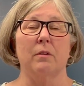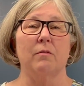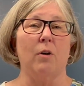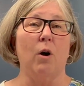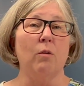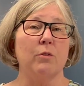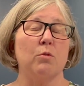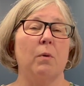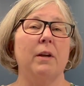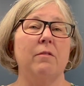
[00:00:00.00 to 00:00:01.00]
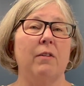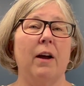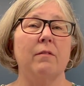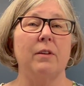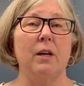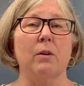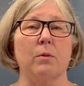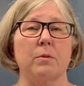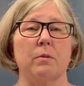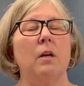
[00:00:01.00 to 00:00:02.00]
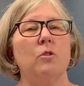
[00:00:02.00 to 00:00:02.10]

for over 25 years.